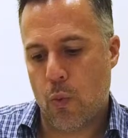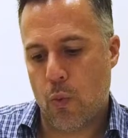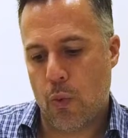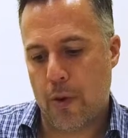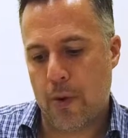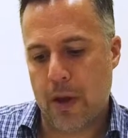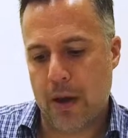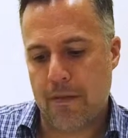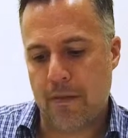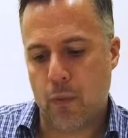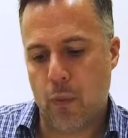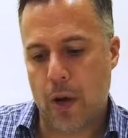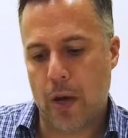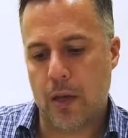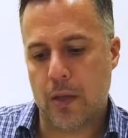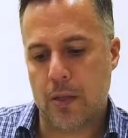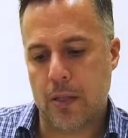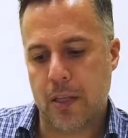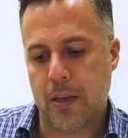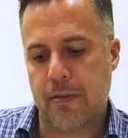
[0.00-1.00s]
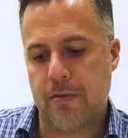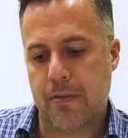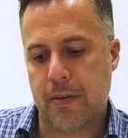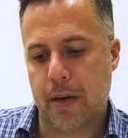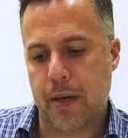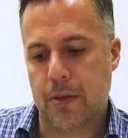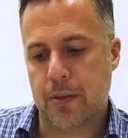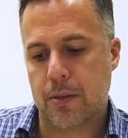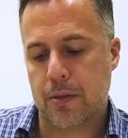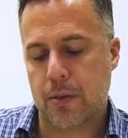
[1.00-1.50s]
When you have weld
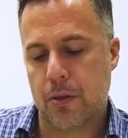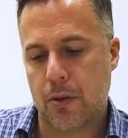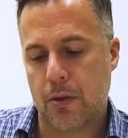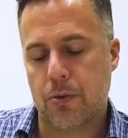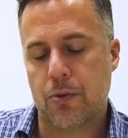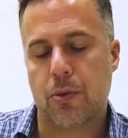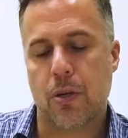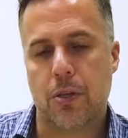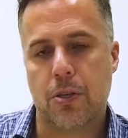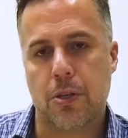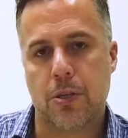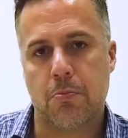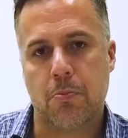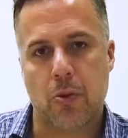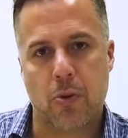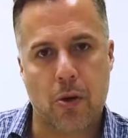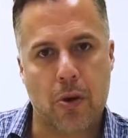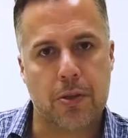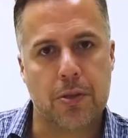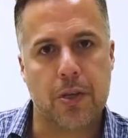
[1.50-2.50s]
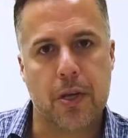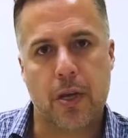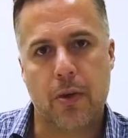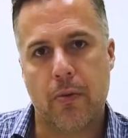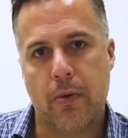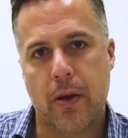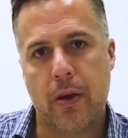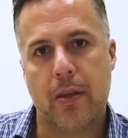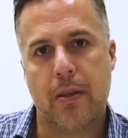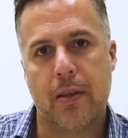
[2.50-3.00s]
defects, you know, such as porosity
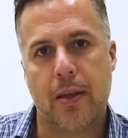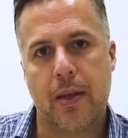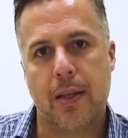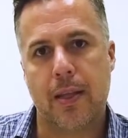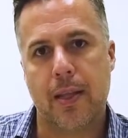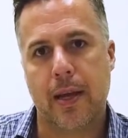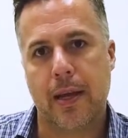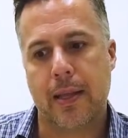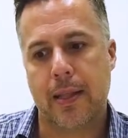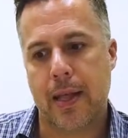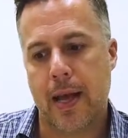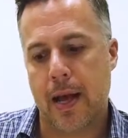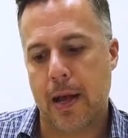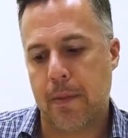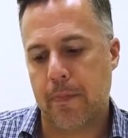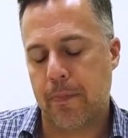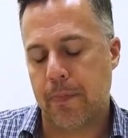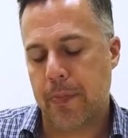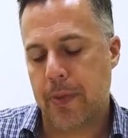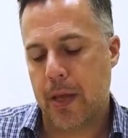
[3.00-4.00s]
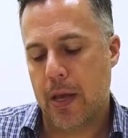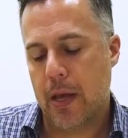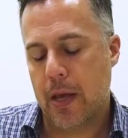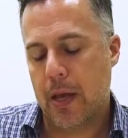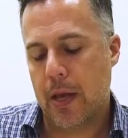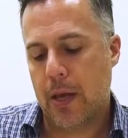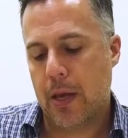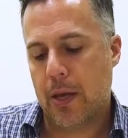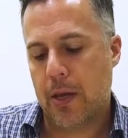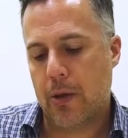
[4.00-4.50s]
or anything like that,
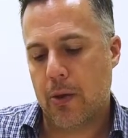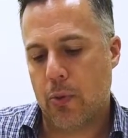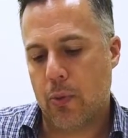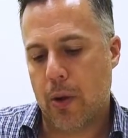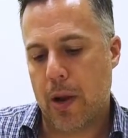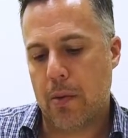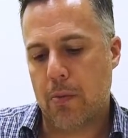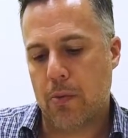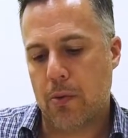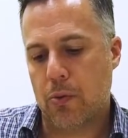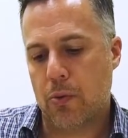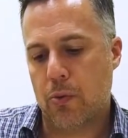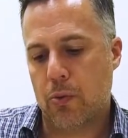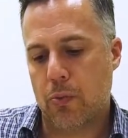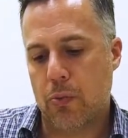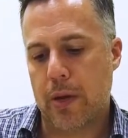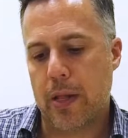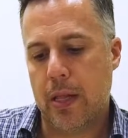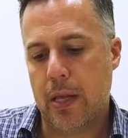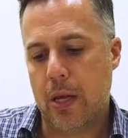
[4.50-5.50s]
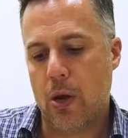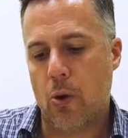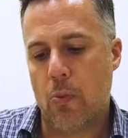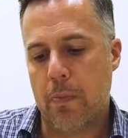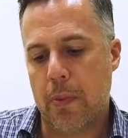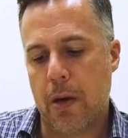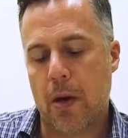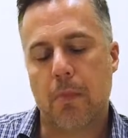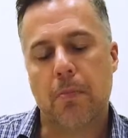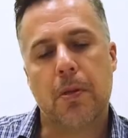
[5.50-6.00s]
you're able to really
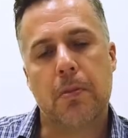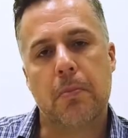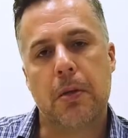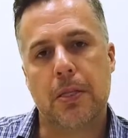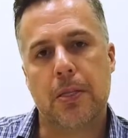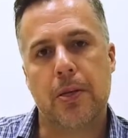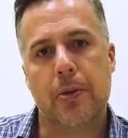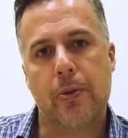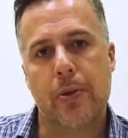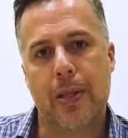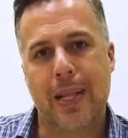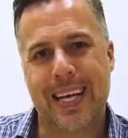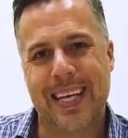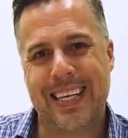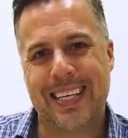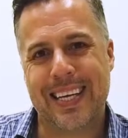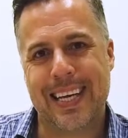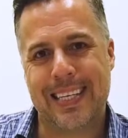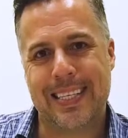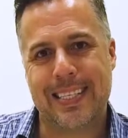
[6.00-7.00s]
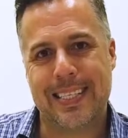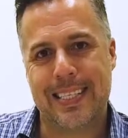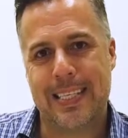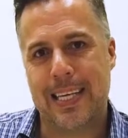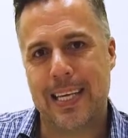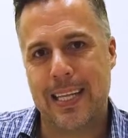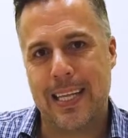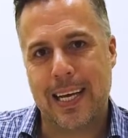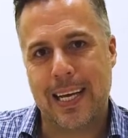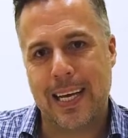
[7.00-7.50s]
open up the material and, and
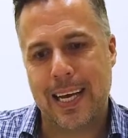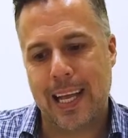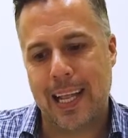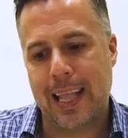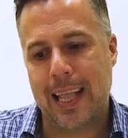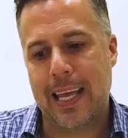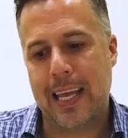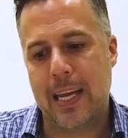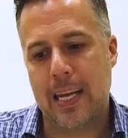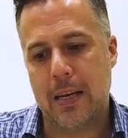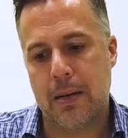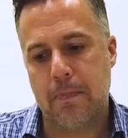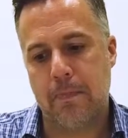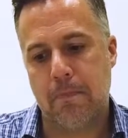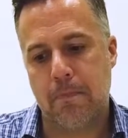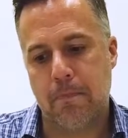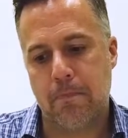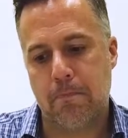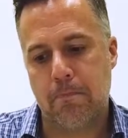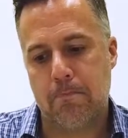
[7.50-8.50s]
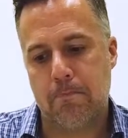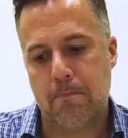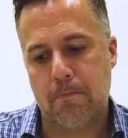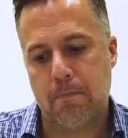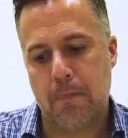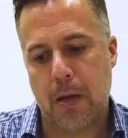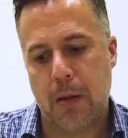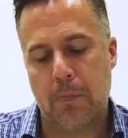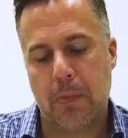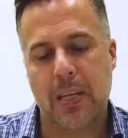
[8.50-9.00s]
see the clean,
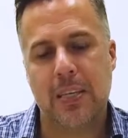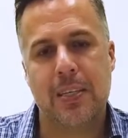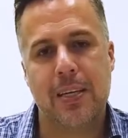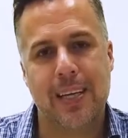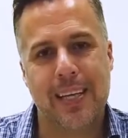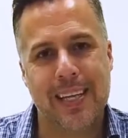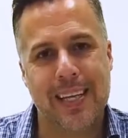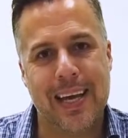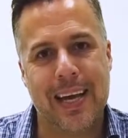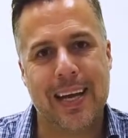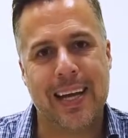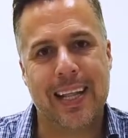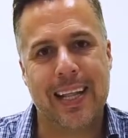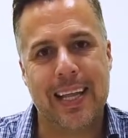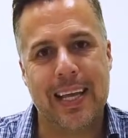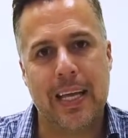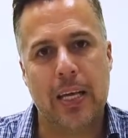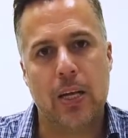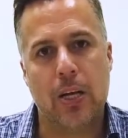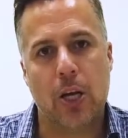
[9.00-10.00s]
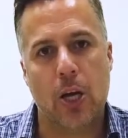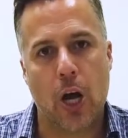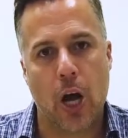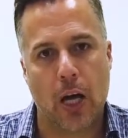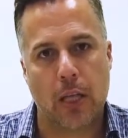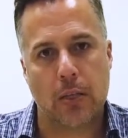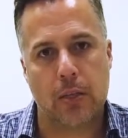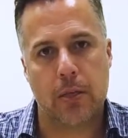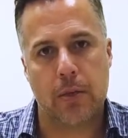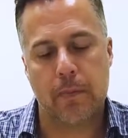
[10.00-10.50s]
uh, basically a clean
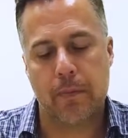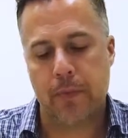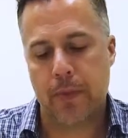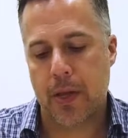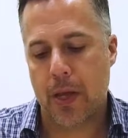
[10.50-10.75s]
cut.